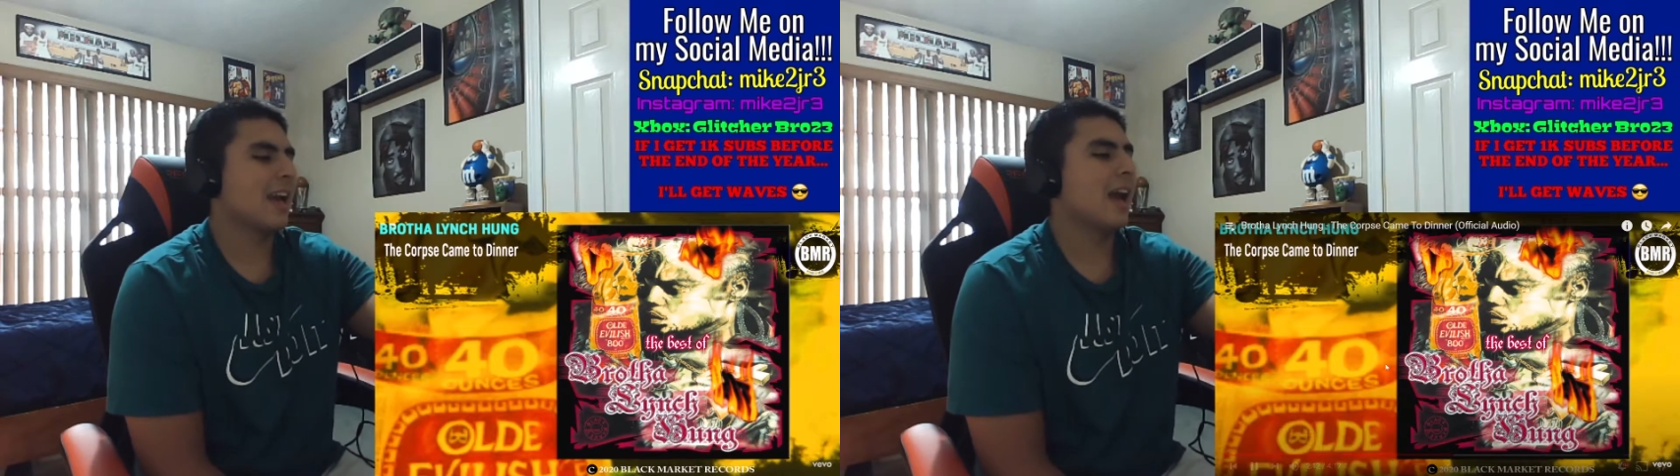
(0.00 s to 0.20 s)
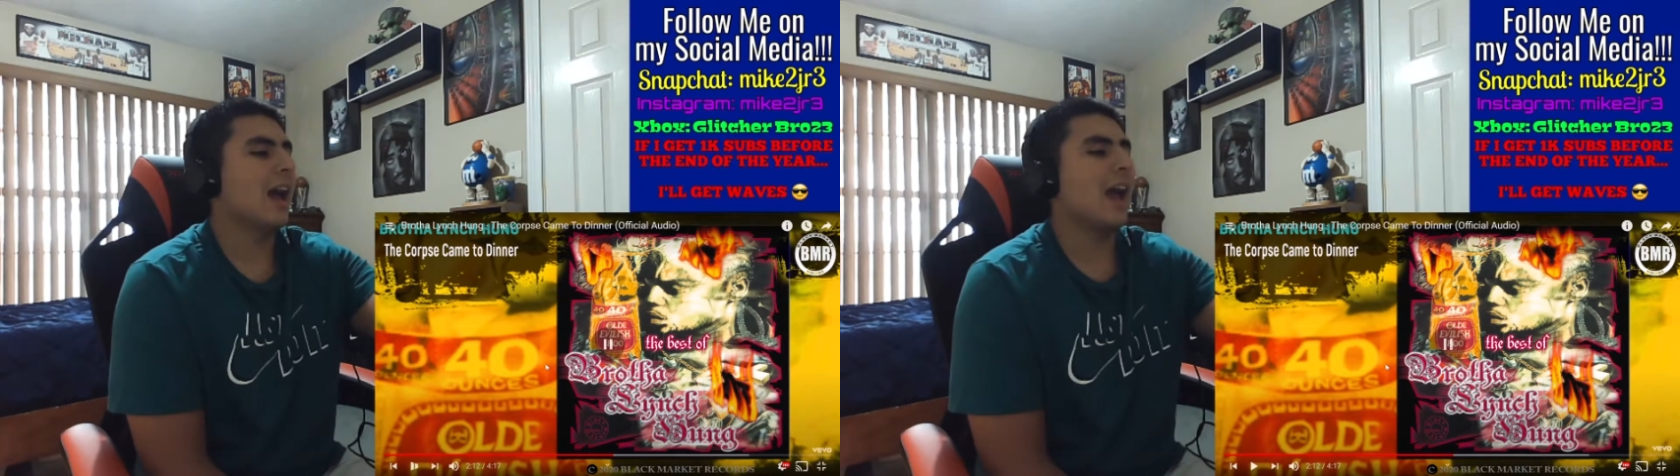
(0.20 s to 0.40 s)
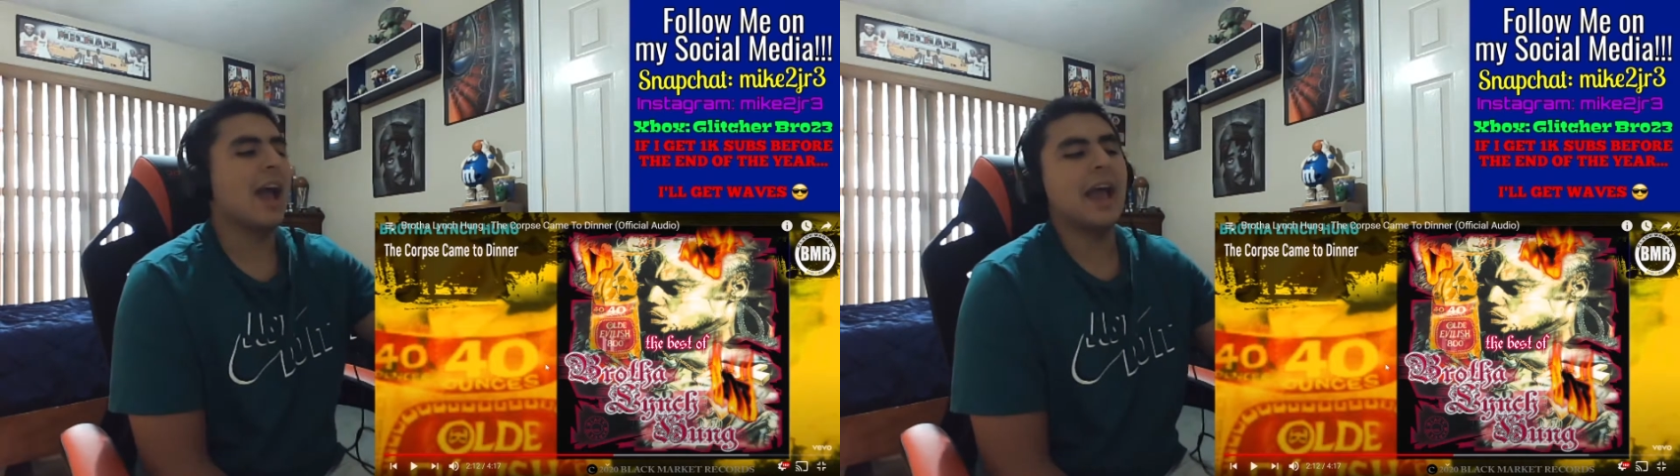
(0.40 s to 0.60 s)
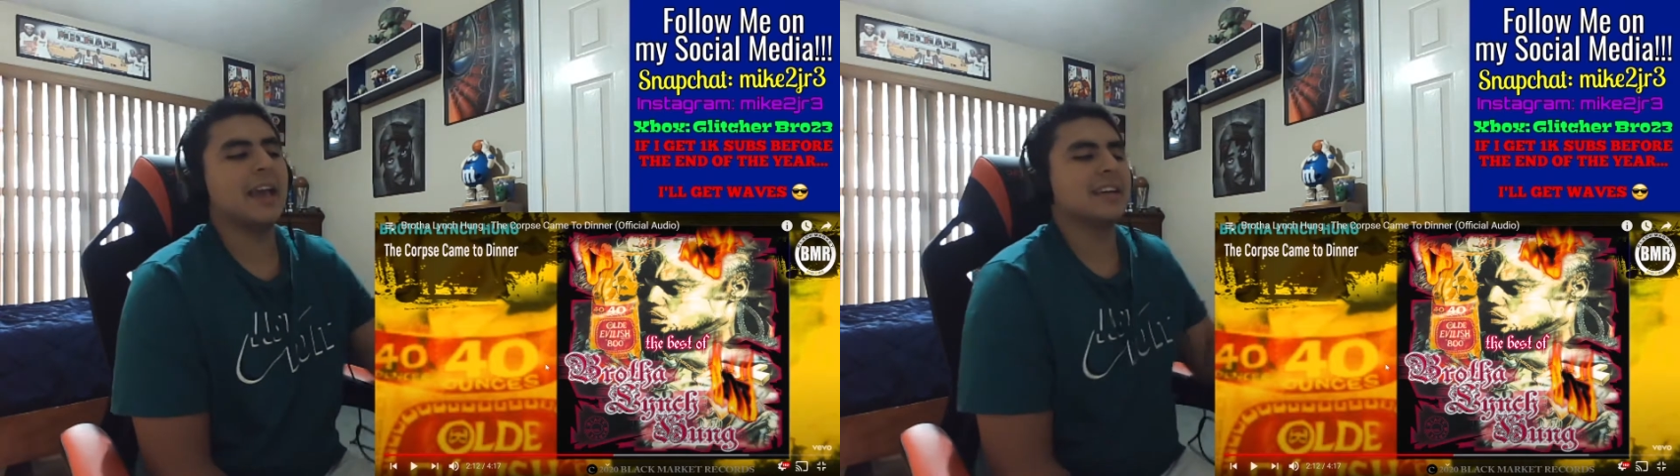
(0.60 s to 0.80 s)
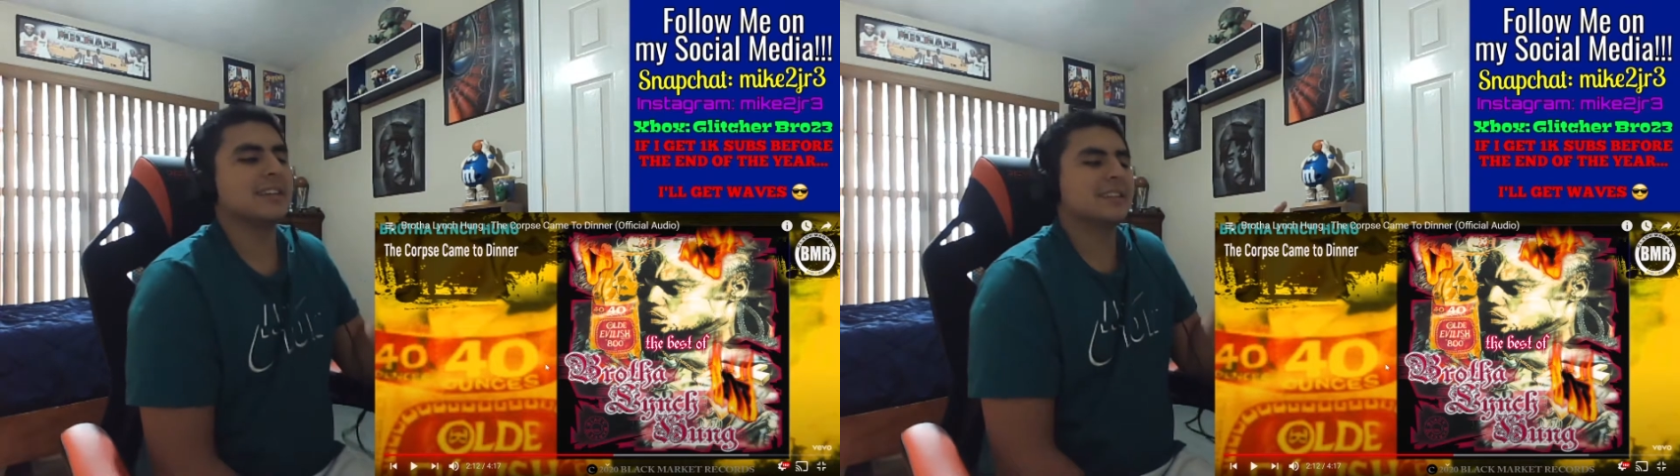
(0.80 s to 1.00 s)
gross.
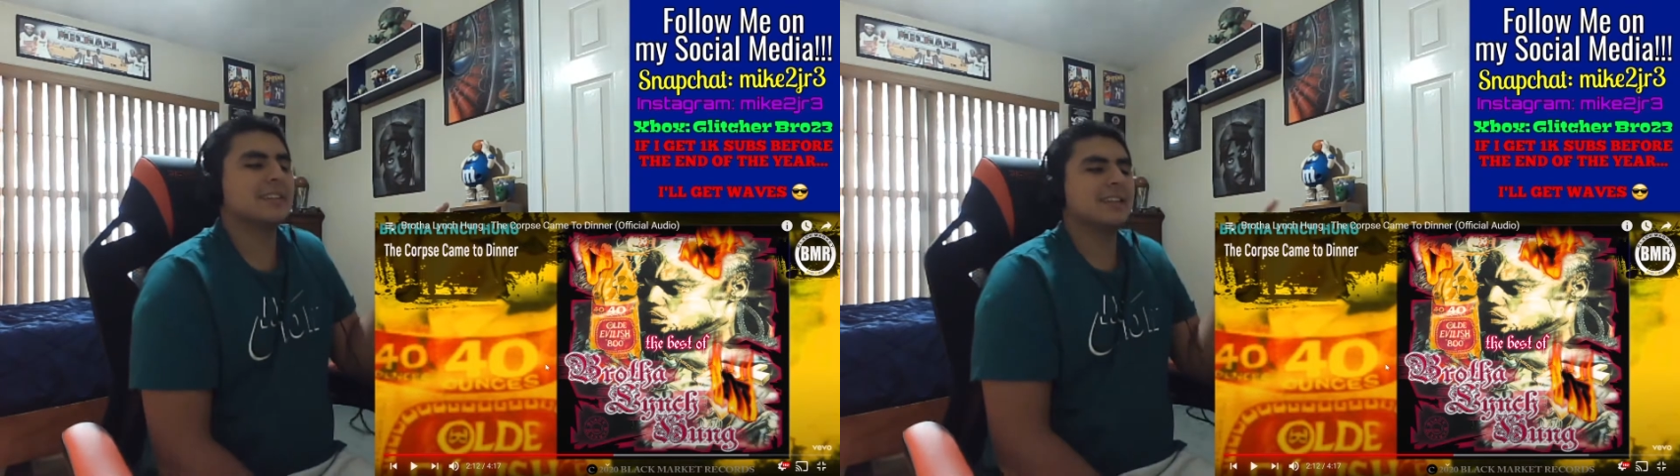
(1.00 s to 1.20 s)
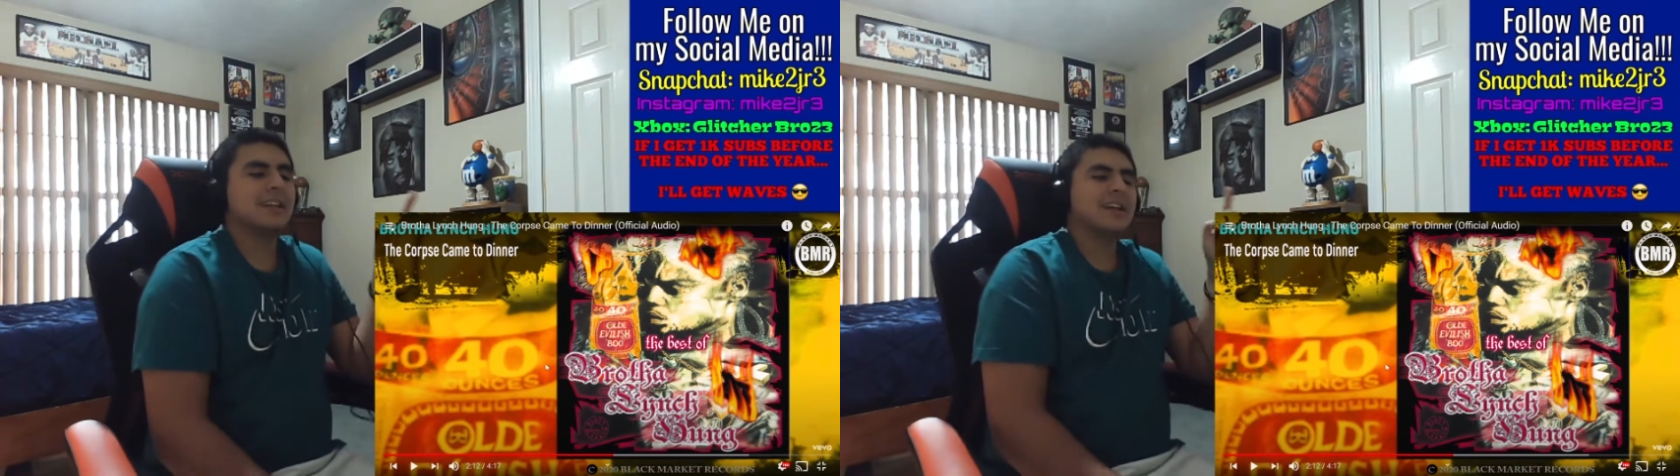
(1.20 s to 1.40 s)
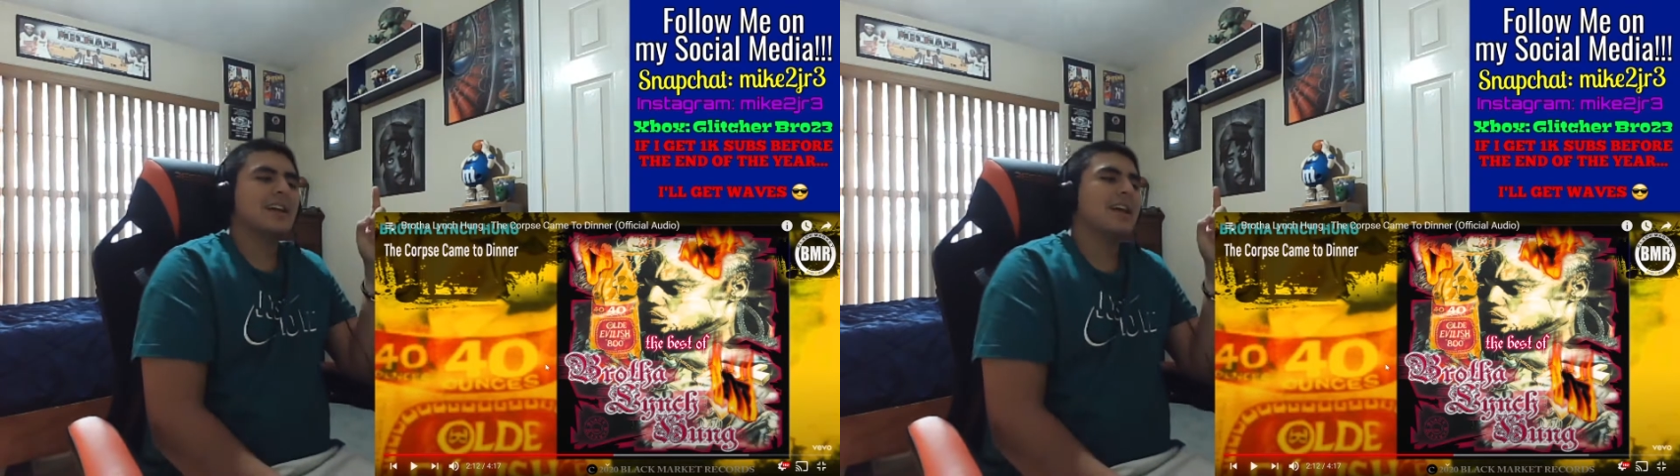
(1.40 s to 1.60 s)
Hey.